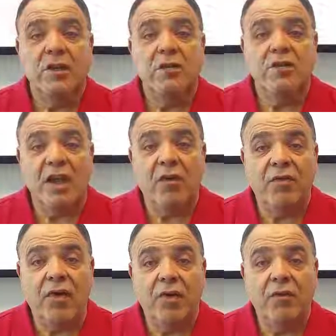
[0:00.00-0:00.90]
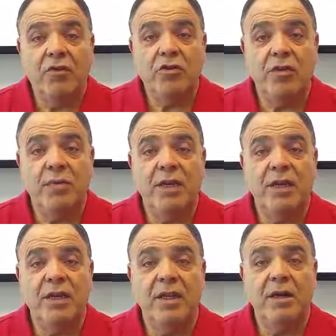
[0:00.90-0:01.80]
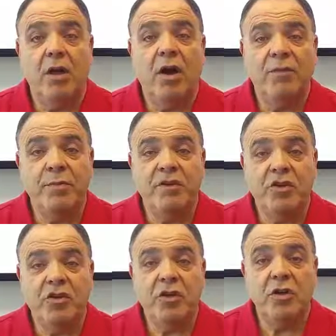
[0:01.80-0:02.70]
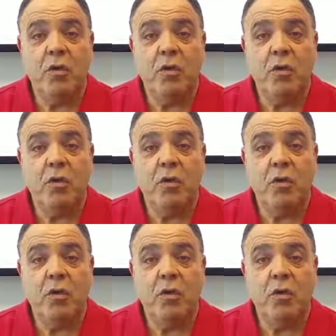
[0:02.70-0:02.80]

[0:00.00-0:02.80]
Your cell phone should be in the off position,